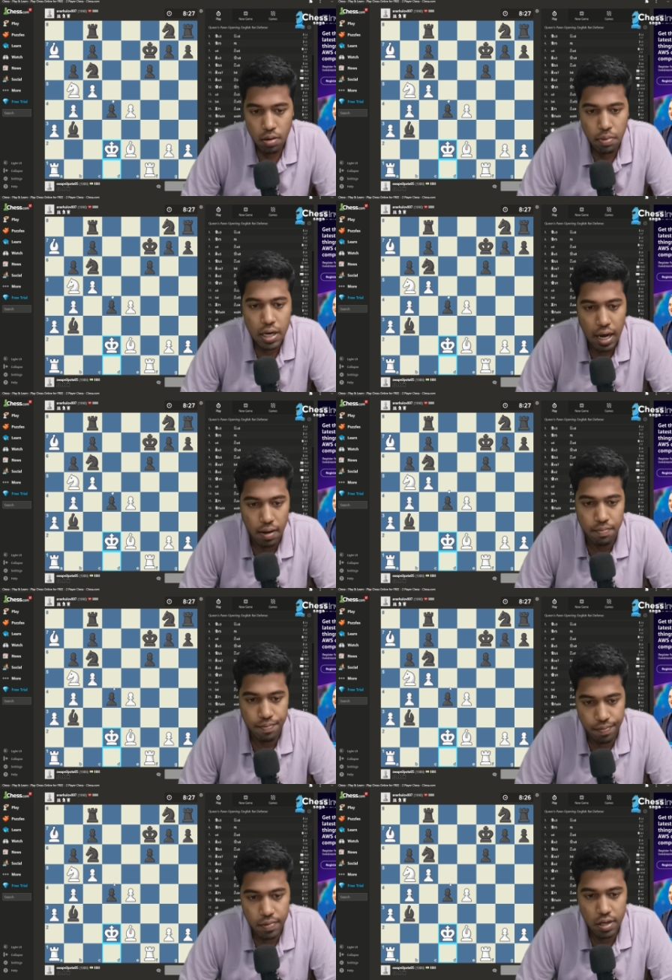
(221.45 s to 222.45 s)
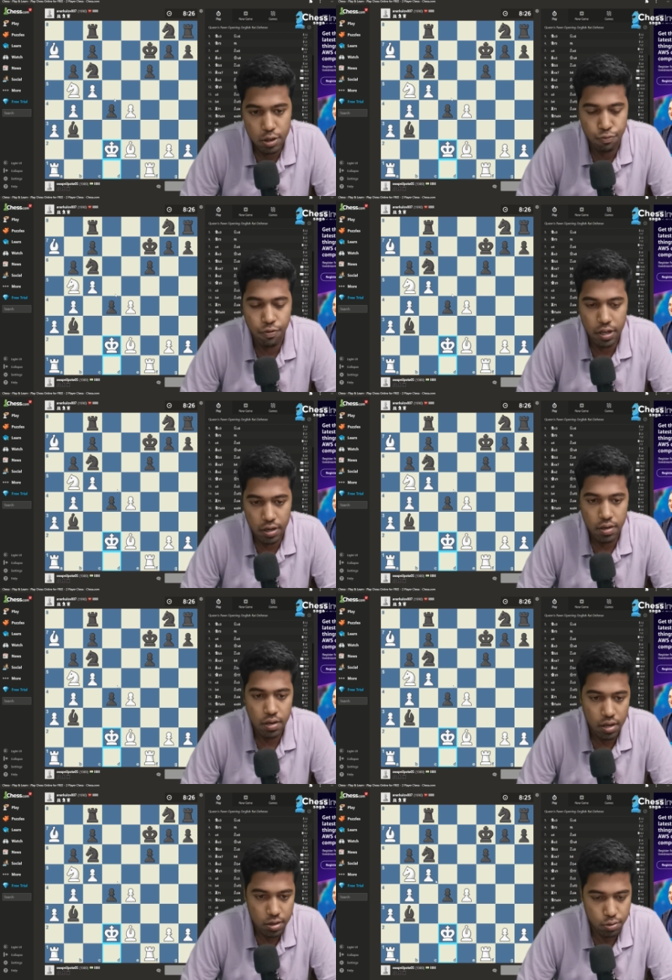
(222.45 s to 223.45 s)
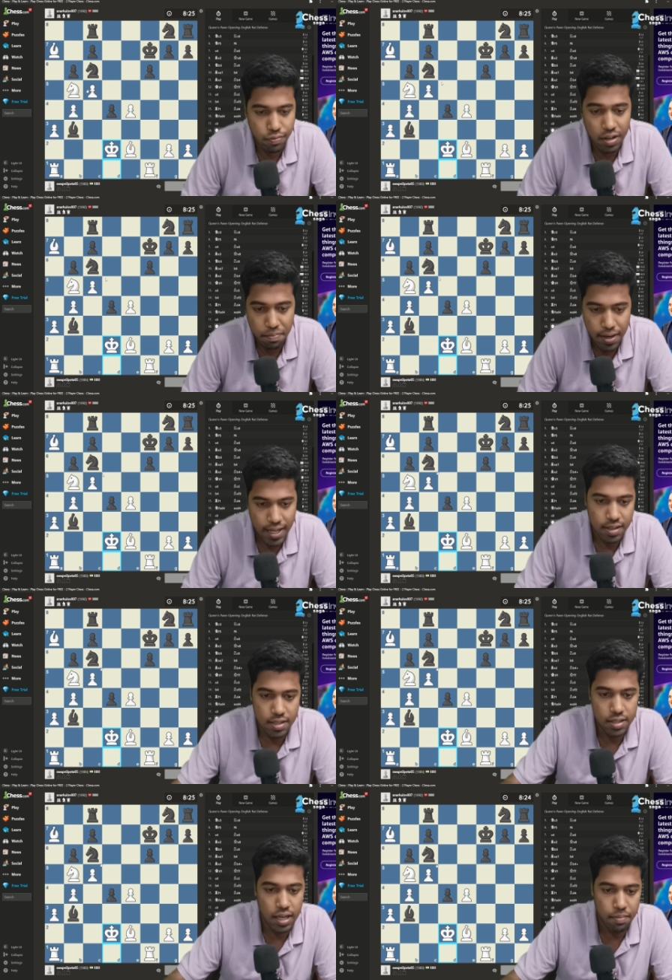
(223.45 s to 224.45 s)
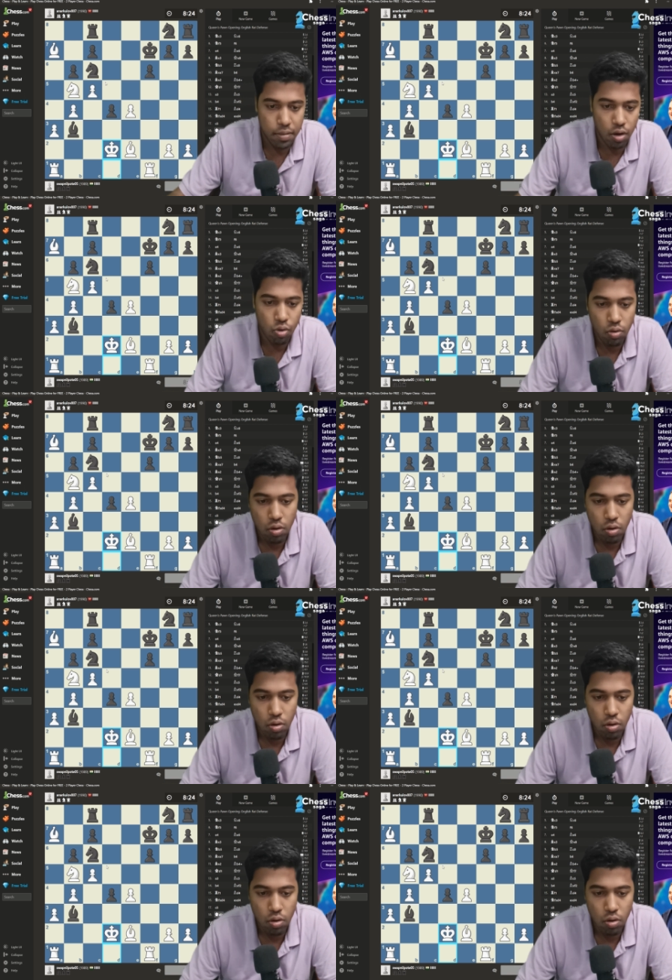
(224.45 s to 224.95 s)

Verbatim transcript: But yeah, it's fun. It's fun playing this game now.